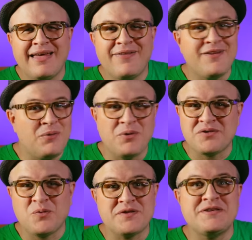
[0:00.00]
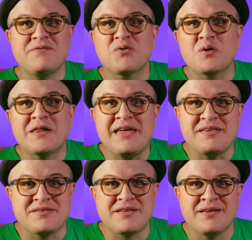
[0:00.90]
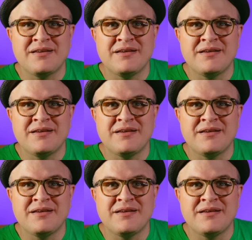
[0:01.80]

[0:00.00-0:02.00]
and then almost wasn't even released.